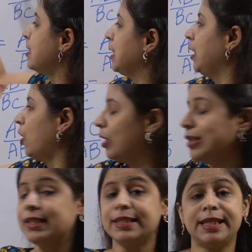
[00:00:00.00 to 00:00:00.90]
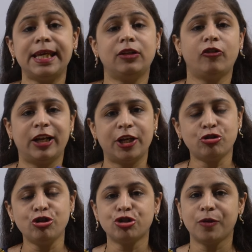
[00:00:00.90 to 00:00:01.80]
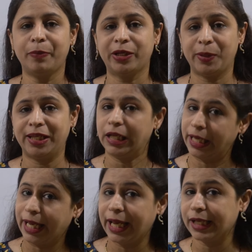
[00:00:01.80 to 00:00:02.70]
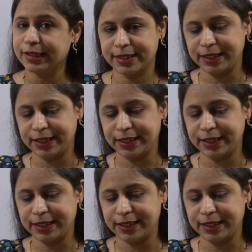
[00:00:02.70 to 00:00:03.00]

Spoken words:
and C. Now, let us see the relationship between A and